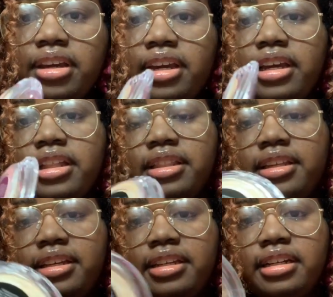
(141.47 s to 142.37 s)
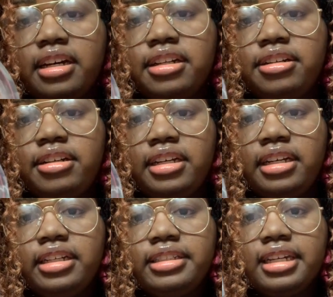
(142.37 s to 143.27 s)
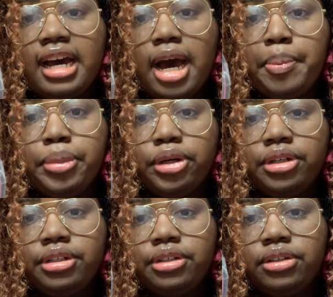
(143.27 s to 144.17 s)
And the color is copper.